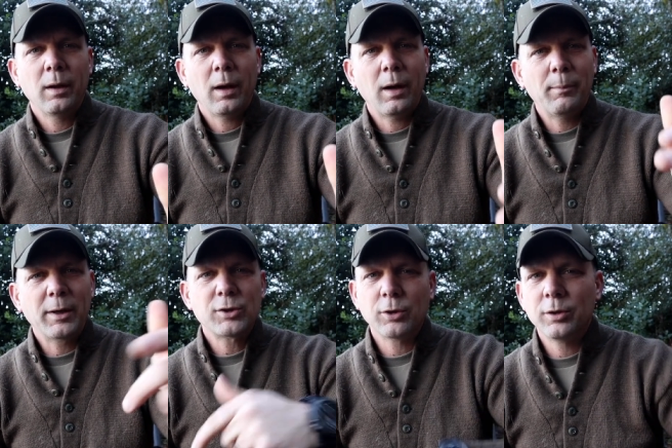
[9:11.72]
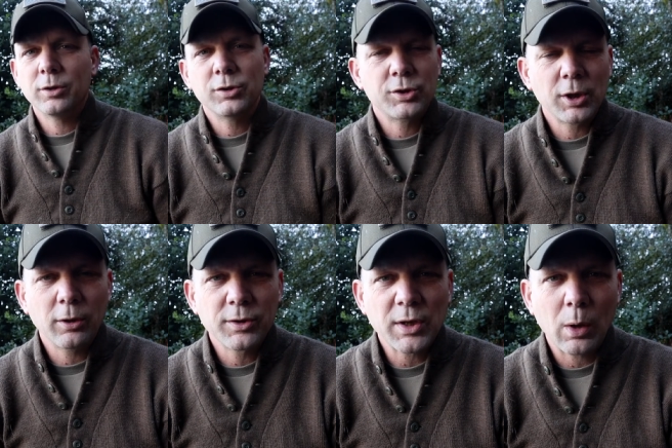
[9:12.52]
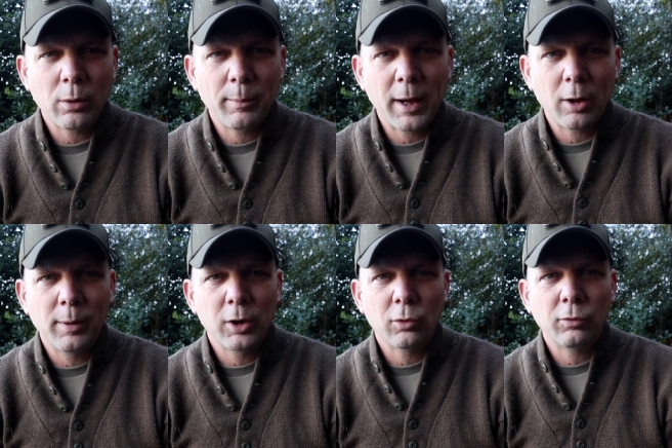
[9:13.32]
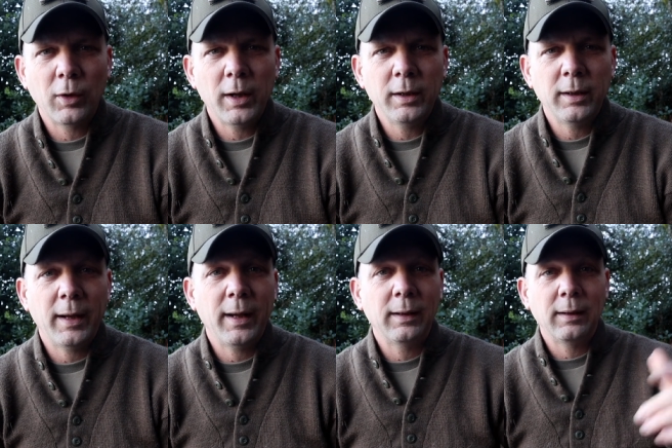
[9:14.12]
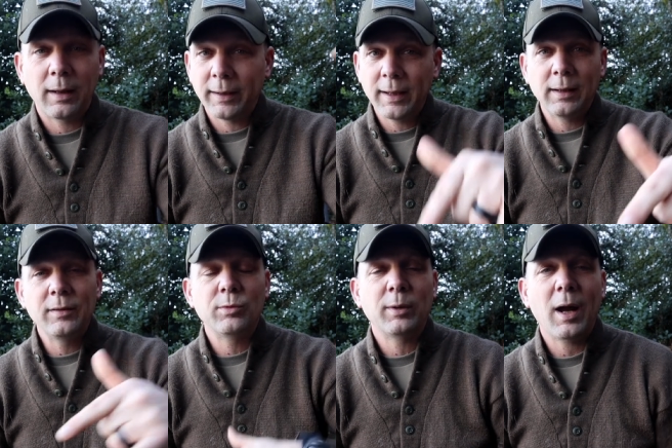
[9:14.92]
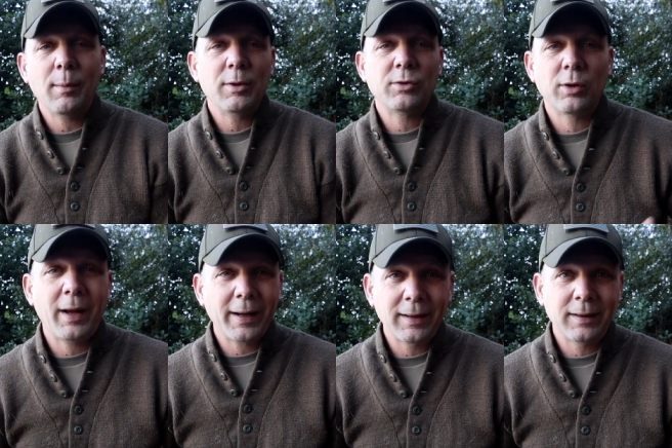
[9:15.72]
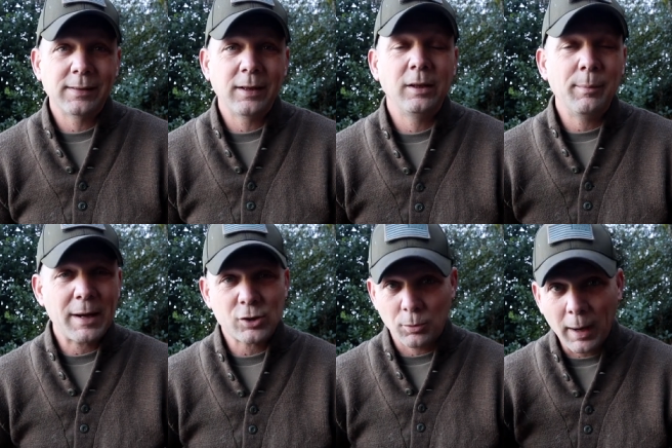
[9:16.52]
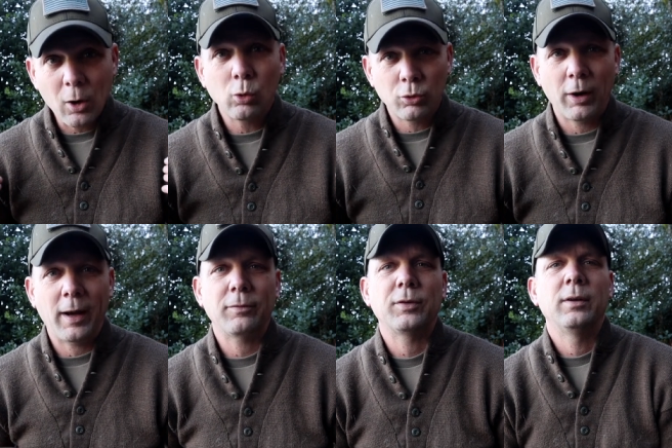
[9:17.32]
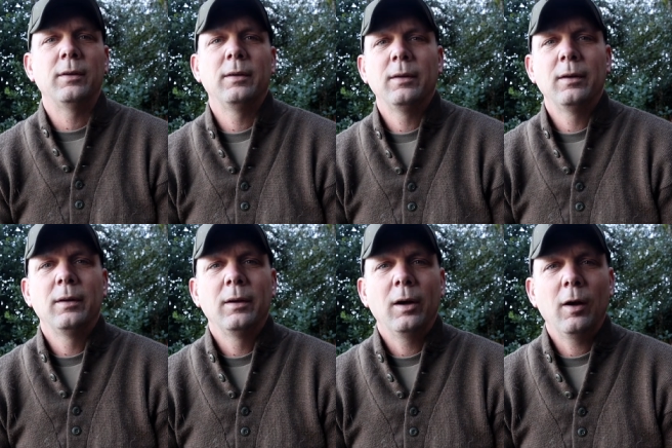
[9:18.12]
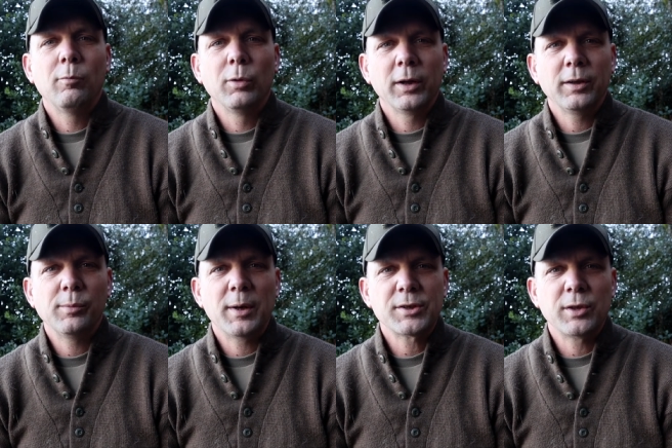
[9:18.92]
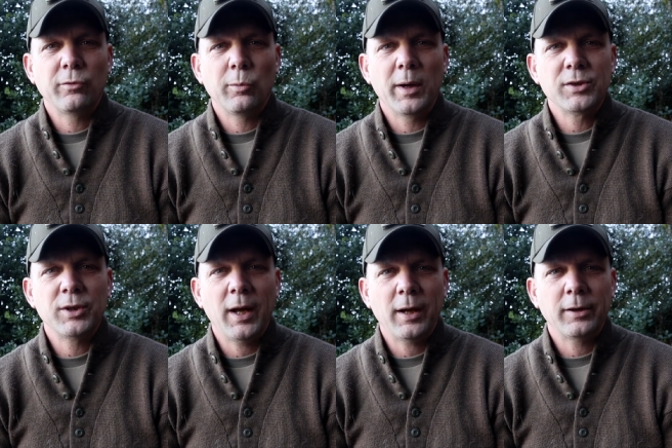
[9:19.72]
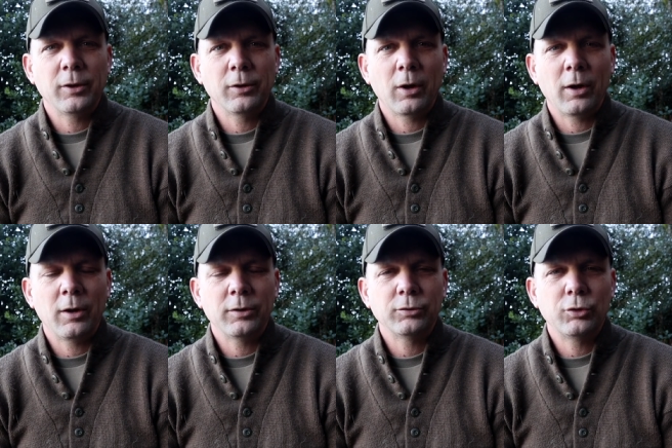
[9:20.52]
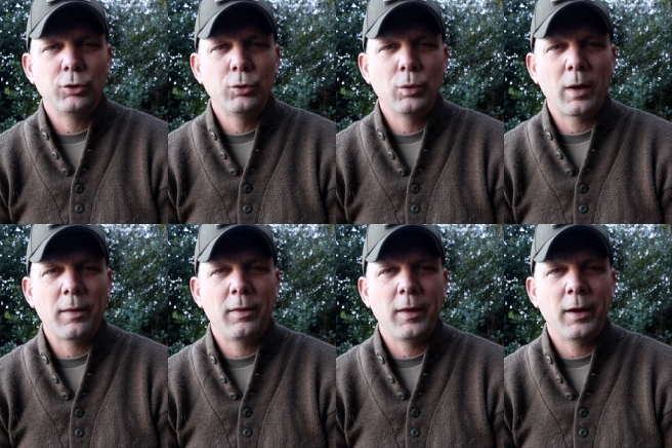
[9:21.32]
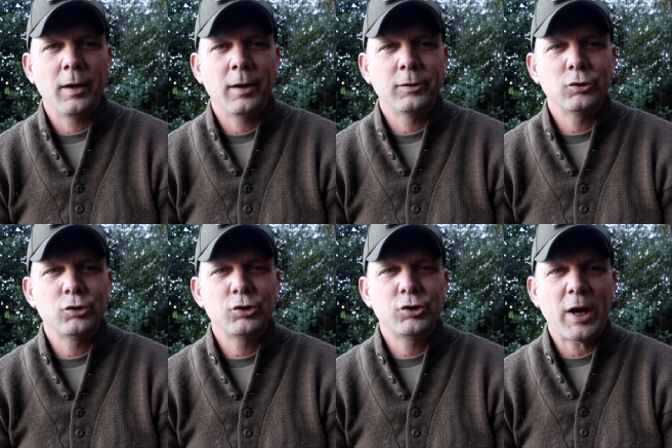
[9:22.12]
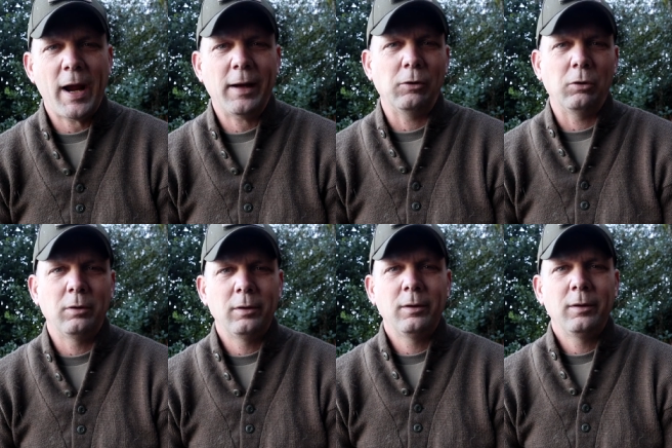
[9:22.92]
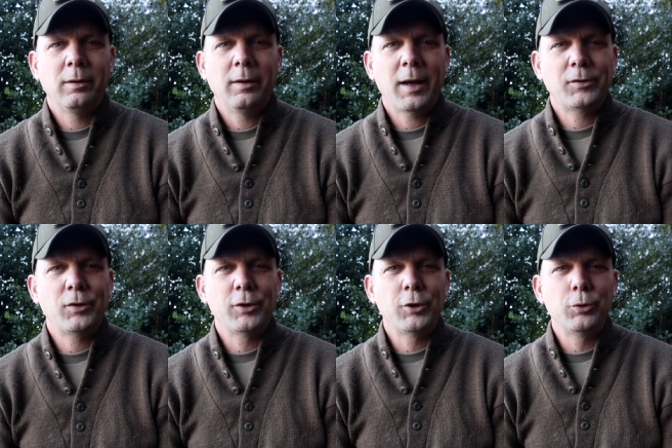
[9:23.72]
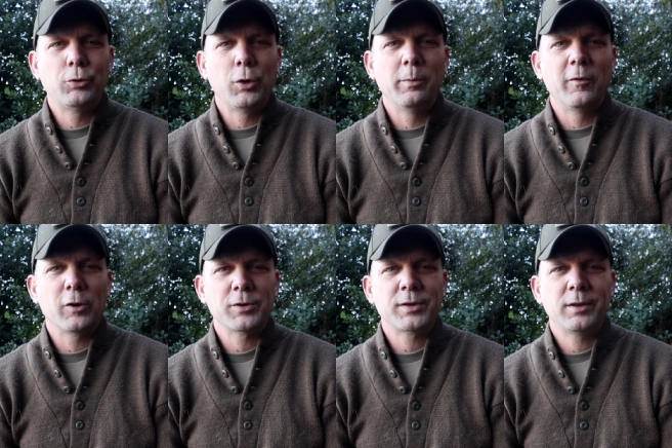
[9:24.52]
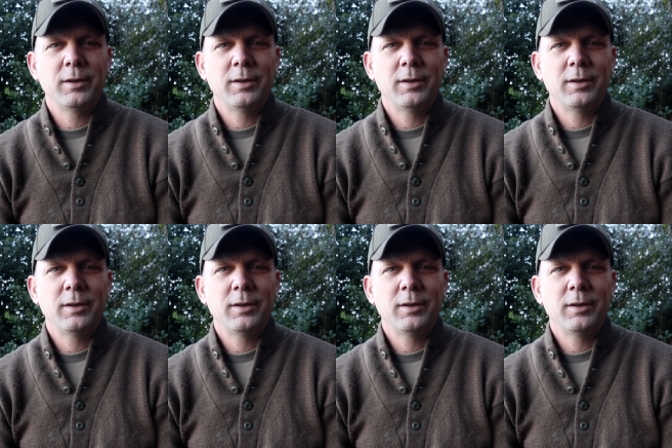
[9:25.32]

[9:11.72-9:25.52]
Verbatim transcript: Uh, make sure you share this out with a battle buddy or friend. And again, leave some comments so that I can continue to master my own craft of bringing the best information out here uh, to the channel and to the YouTube verse.